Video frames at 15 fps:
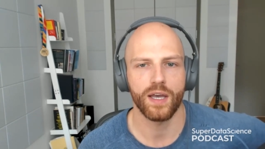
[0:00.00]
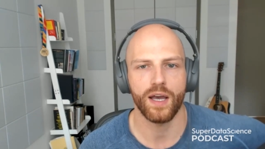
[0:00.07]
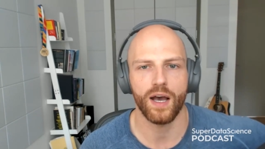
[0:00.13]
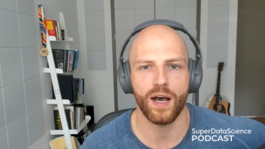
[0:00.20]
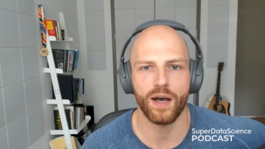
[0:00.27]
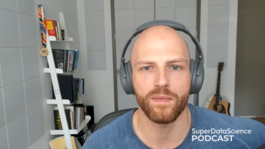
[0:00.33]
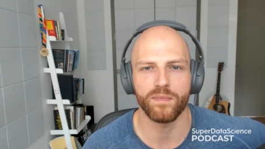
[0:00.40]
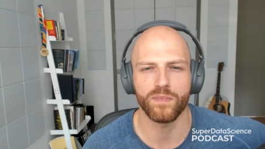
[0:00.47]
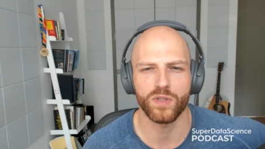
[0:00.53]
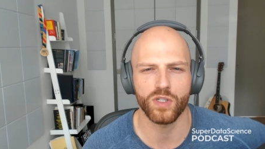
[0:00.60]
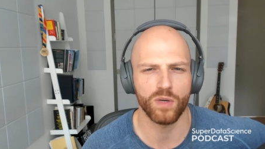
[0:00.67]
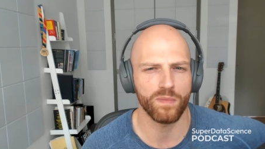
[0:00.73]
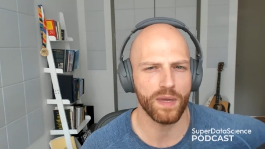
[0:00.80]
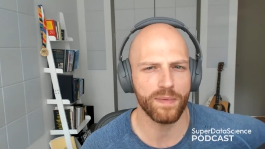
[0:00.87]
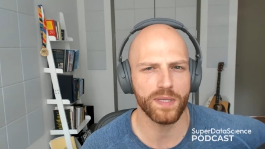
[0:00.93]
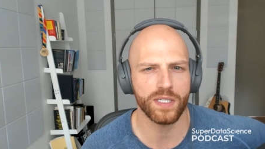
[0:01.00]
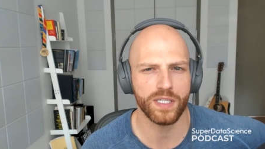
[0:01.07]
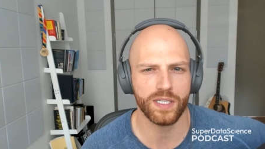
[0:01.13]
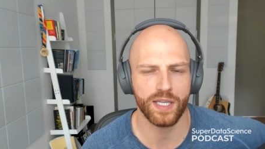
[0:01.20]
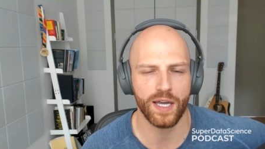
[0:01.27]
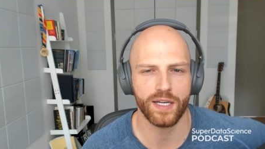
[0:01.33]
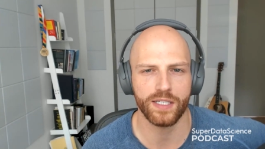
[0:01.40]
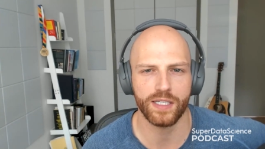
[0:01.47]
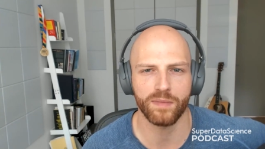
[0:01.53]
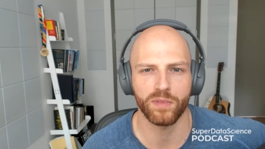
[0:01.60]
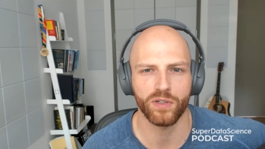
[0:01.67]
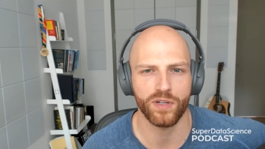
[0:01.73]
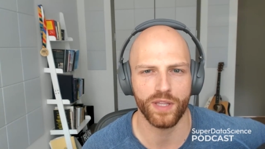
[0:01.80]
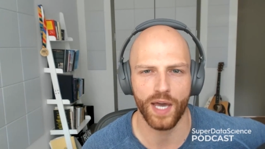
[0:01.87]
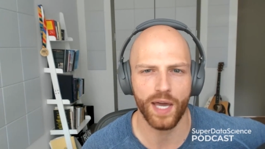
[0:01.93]
Um, so maybe this is kind of similar
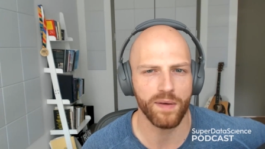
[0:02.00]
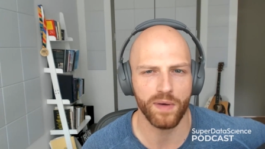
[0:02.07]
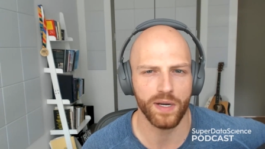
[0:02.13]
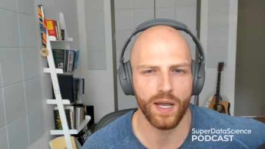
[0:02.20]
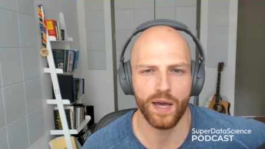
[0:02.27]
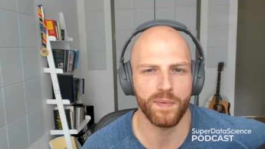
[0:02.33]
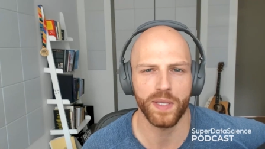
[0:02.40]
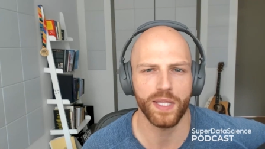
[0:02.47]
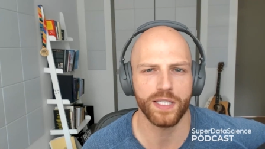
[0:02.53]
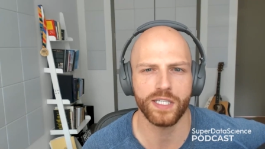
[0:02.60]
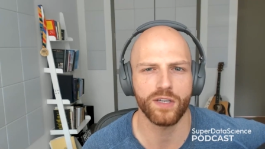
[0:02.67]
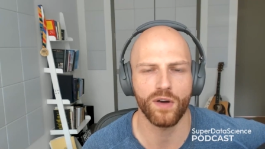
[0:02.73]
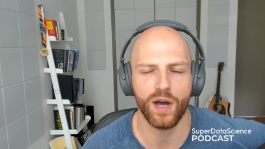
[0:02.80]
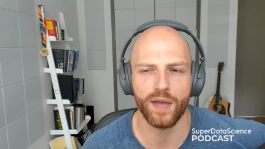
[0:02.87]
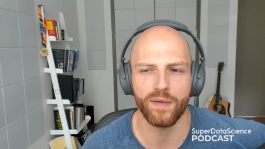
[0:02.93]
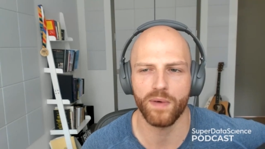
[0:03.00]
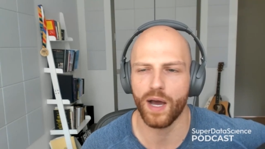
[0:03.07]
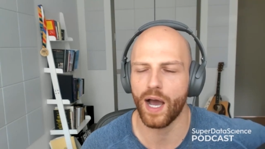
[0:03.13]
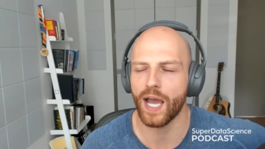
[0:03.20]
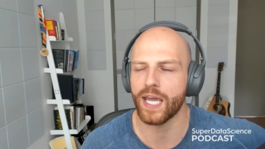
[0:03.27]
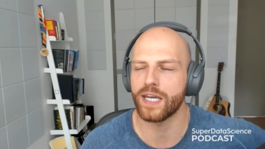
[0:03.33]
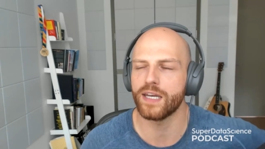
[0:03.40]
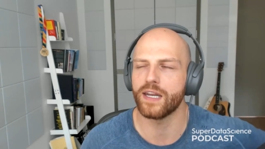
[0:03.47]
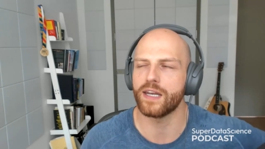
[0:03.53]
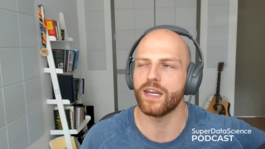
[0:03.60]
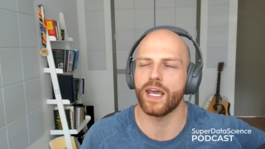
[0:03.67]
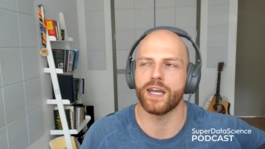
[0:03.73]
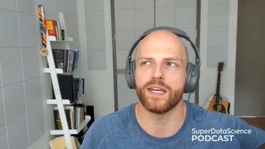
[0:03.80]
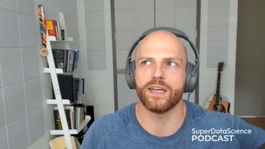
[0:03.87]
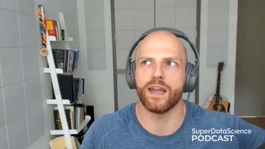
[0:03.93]
to that, but but that's I, I had,
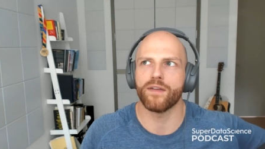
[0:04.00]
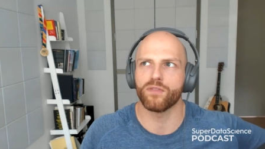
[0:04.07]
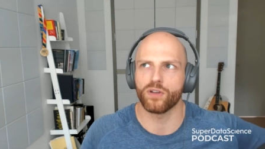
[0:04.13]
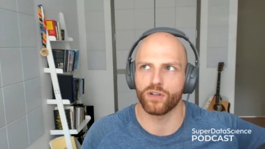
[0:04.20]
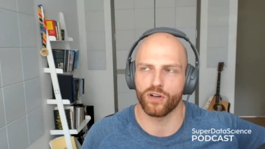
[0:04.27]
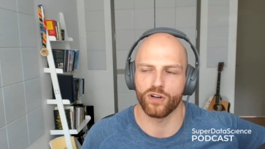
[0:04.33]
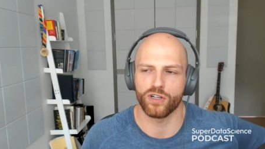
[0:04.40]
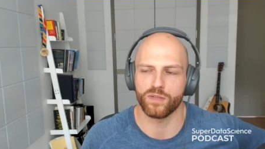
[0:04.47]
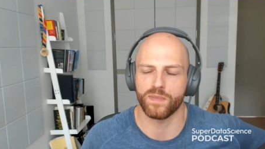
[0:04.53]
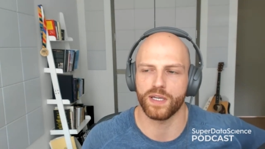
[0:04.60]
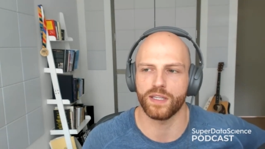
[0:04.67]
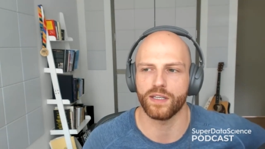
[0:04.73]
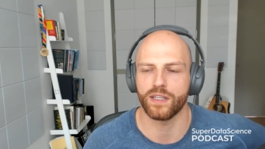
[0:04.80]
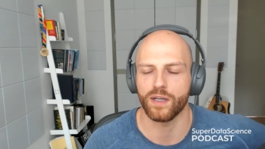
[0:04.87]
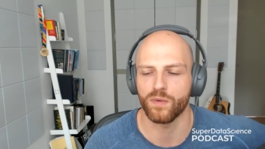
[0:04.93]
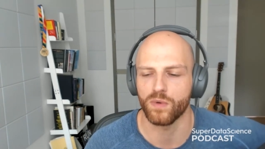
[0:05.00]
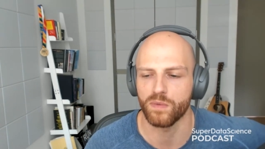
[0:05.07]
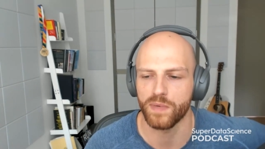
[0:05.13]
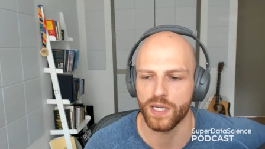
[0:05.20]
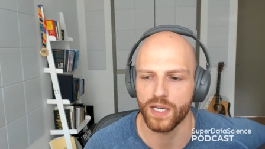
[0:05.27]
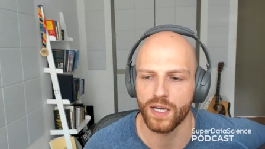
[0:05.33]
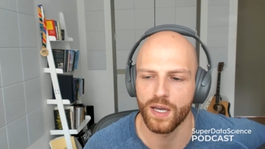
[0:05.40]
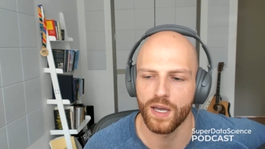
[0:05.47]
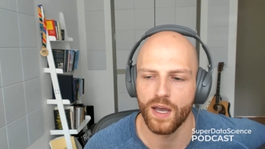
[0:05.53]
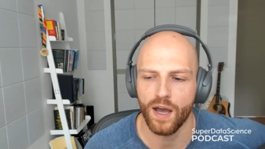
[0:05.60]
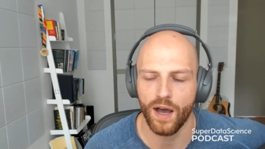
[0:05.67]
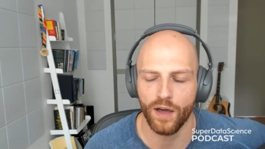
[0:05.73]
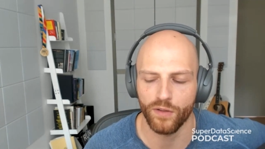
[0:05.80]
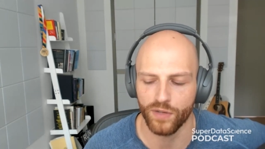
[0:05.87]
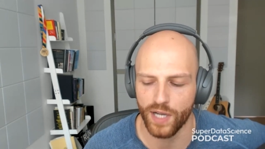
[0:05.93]
it had never occurred to me that there would be
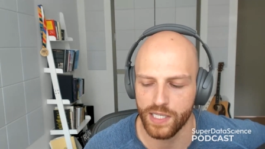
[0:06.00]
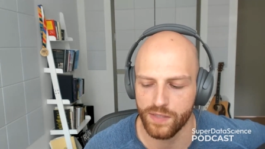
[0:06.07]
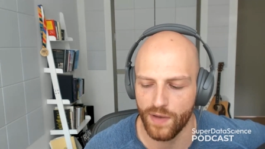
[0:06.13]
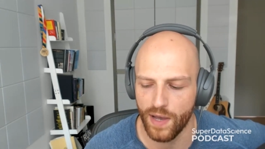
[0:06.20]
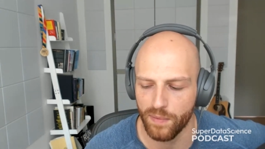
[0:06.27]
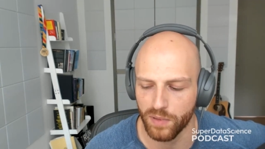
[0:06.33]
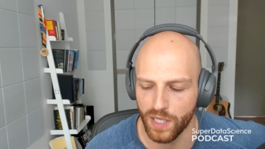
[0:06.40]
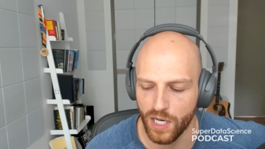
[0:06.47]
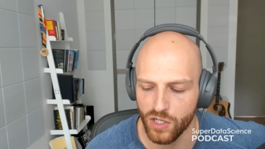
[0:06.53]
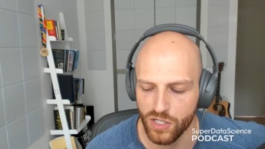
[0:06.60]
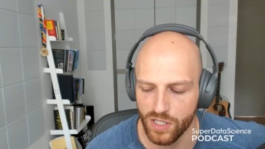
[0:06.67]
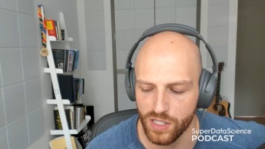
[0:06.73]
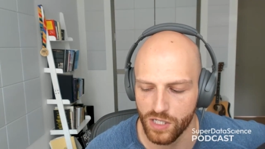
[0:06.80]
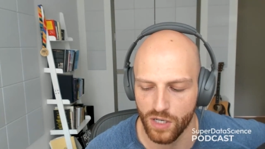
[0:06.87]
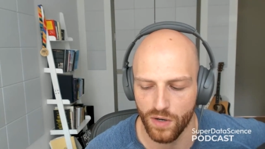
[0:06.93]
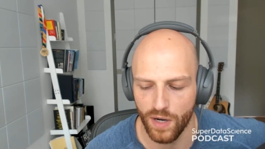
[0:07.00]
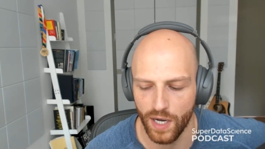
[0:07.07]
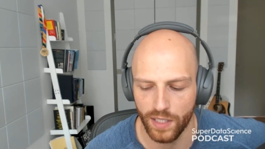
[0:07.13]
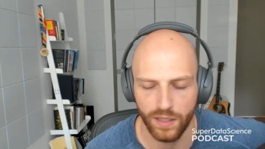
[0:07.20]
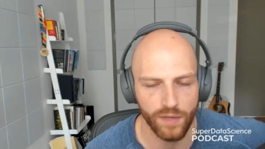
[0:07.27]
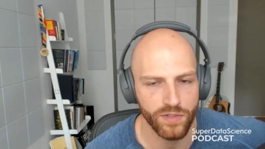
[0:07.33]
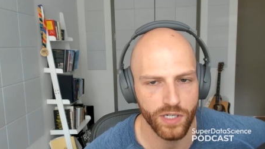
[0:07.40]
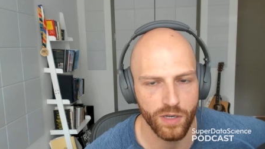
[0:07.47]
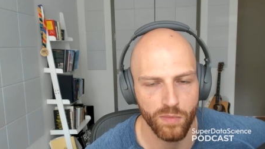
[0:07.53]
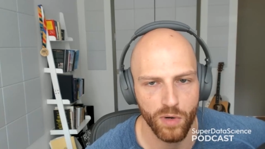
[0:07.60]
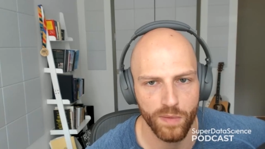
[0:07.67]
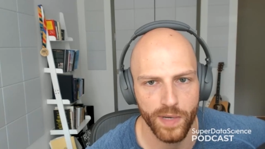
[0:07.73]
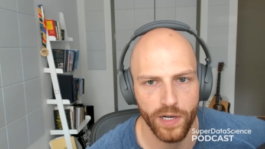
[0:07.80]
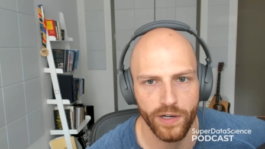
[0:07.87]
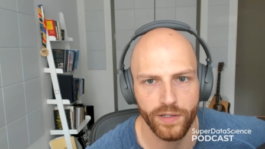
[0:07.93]
other kinds of applications. So I'd love to hear more
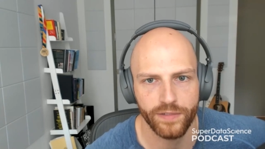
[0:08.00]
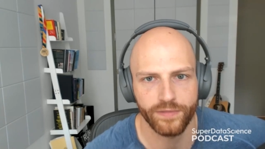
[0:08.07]
about it.